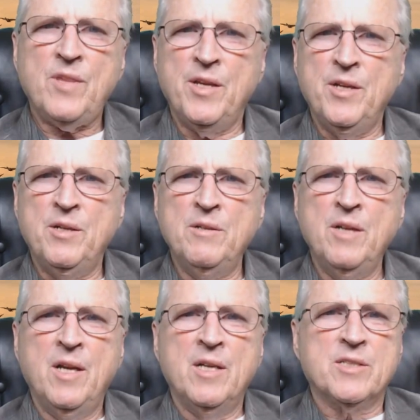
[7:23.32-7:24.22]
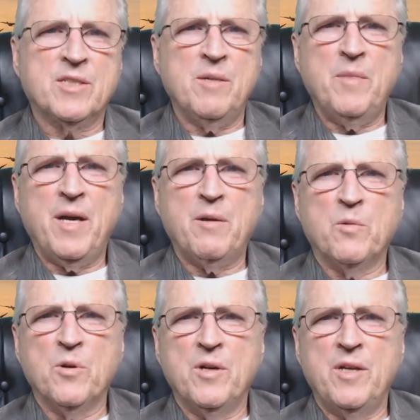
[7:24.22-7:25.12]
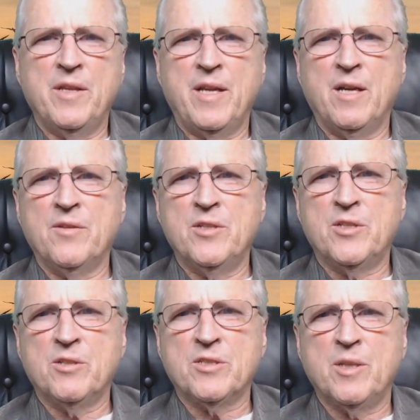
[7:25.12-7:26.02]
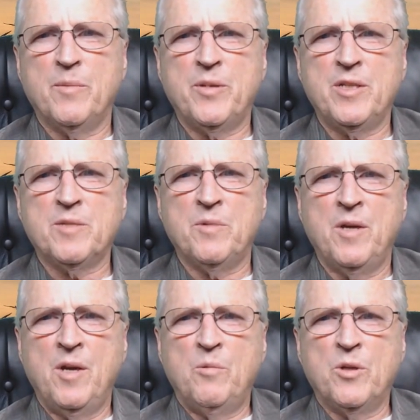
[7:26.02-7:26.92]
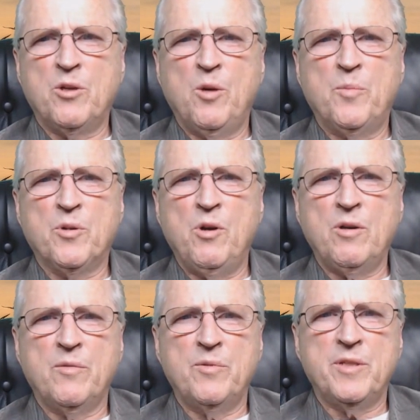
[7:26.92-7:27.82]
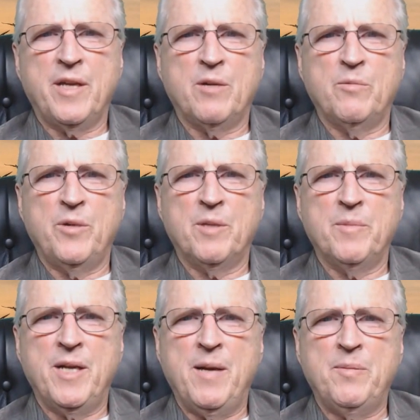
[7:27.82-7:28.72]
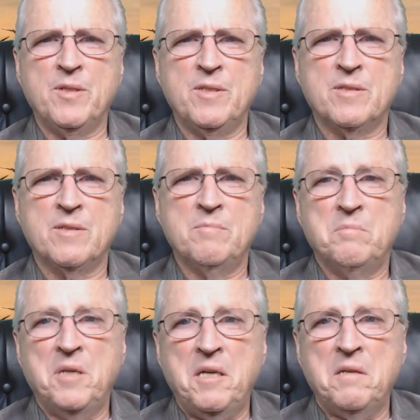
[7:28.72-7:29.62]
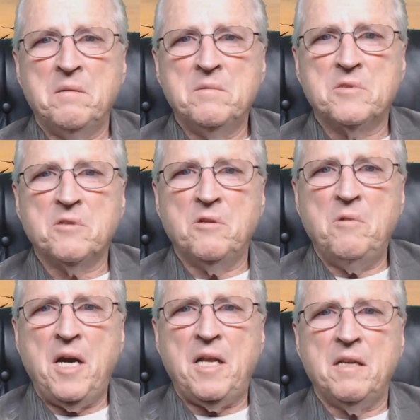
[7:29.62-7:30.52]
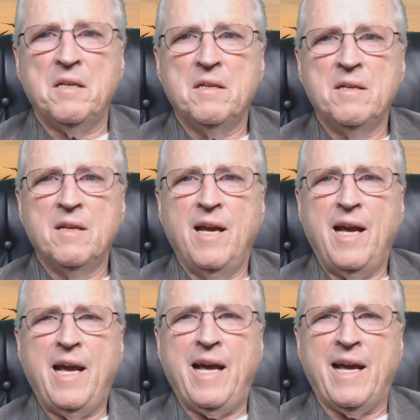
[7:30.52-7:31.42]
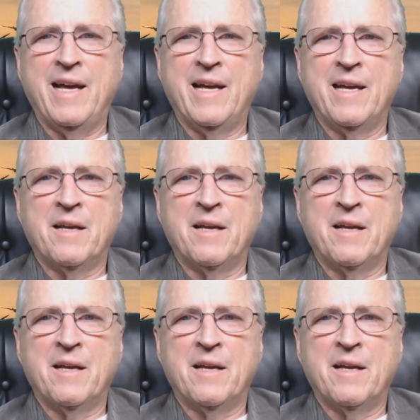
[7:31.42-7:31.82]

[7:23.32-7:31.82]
You know, some might worry that health insurance companies would go broke if we take away their monopolies. But so what? Ha ha!